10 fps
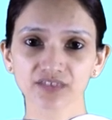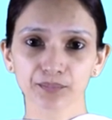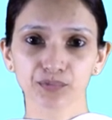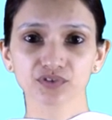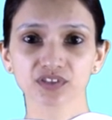
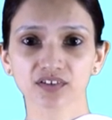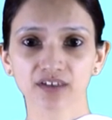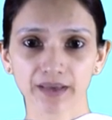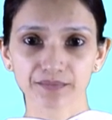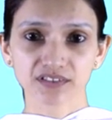computer
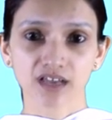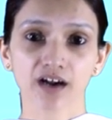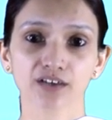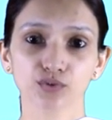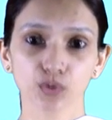crimes
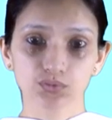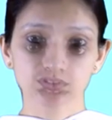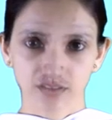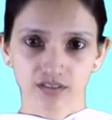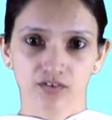are those
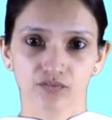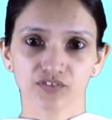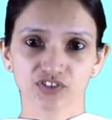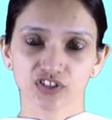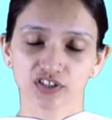
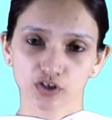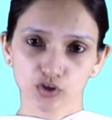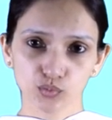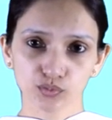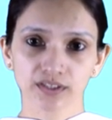which
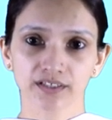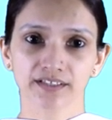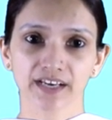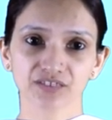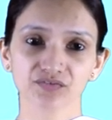include
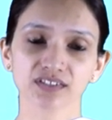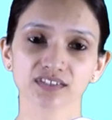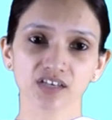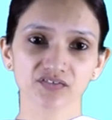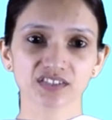network
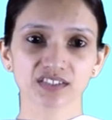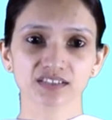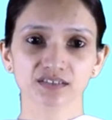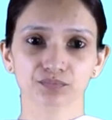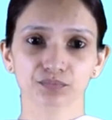services
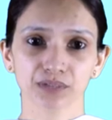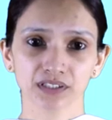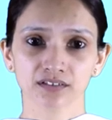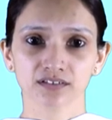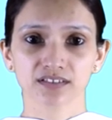
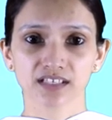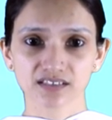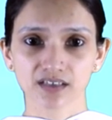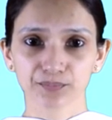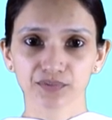being
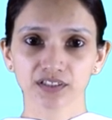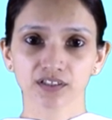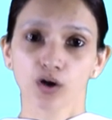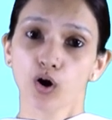disrupted